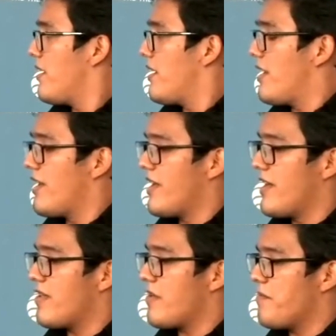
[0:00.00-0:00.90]

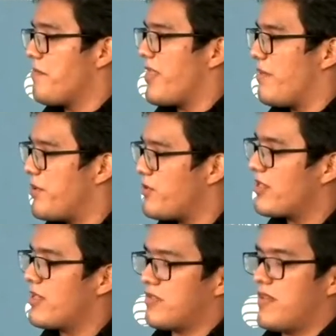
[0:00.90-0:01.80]
But the
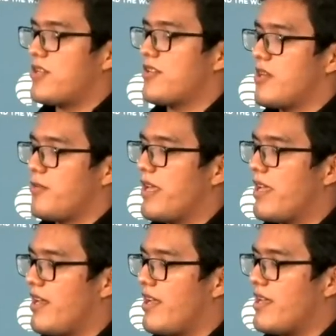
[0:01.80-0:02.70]
most satisfaction that we
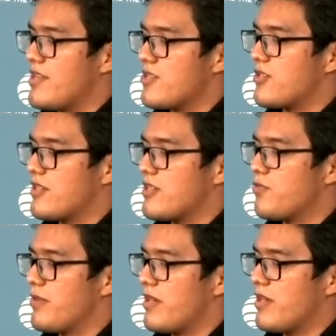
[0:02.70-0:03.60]
get is
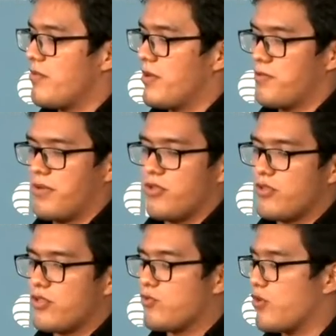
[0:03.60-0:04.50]
when we do
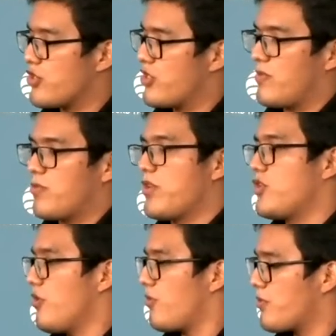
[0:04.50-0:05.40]
these workshops with
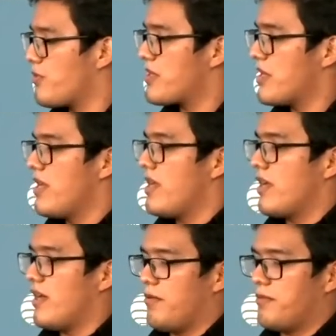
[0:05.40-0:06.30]
youth groups,
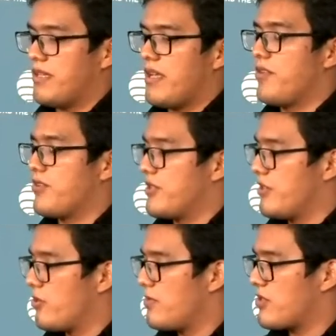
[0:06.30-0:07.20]
with diversity
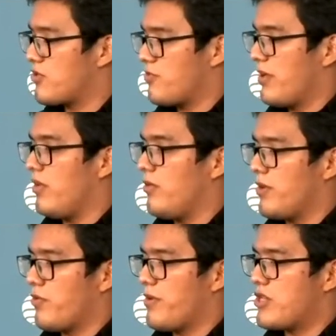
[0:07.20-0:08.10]
groups as well,
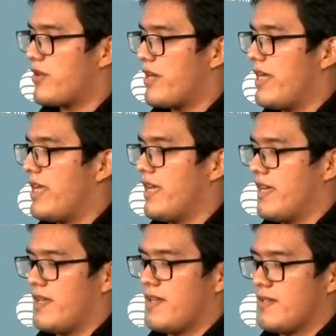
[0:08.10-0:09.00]
when we try
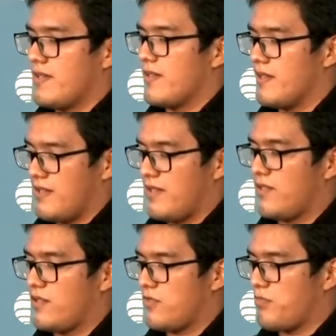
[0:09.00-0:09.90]

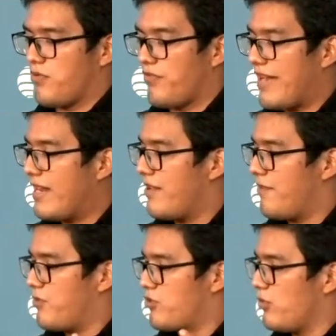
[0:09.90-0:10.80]
and provide
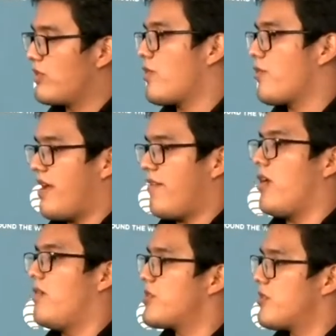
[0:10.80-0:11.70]
the tools that we have
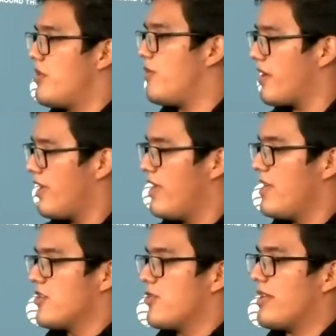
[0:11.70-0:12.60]
come to know
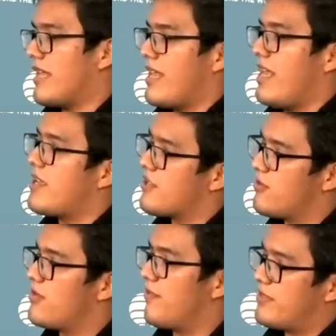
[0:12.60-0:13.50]
so that they can
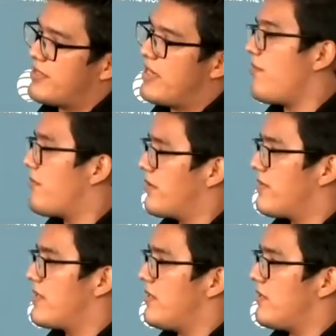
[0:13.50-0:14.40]
do the same for
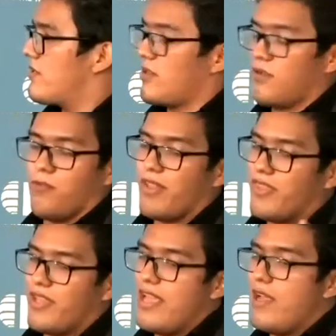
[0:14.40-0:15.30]
themselves. What
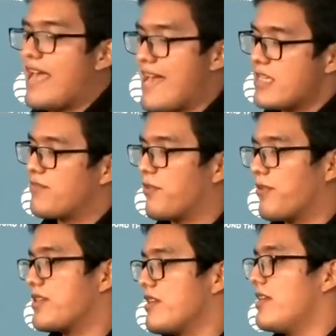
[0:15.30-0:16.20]
they ask
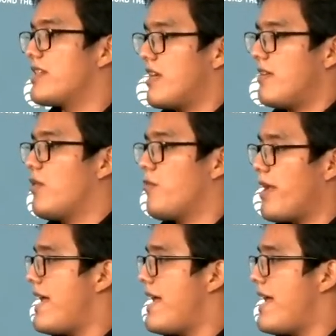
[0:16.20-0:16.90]
for is not the same that we